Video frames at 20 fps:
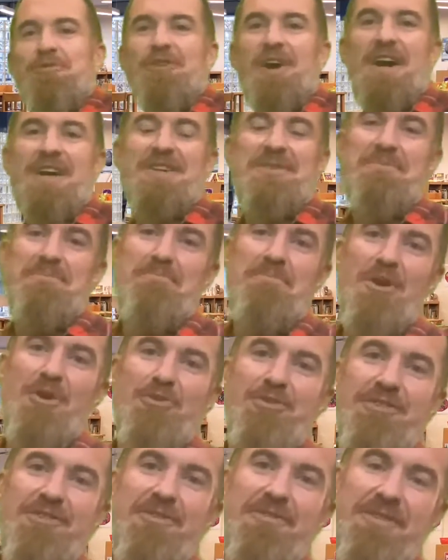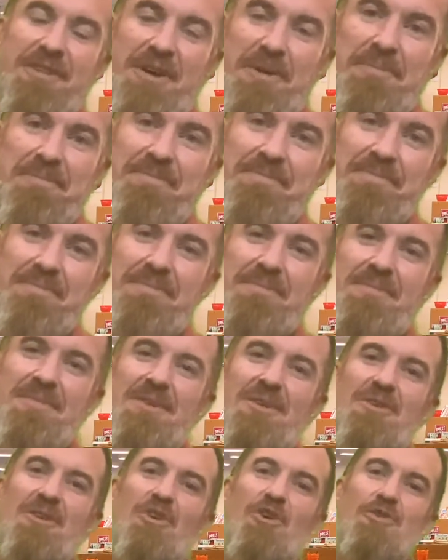find most of them
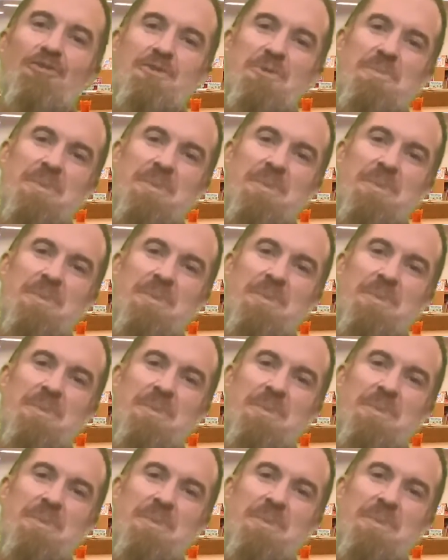over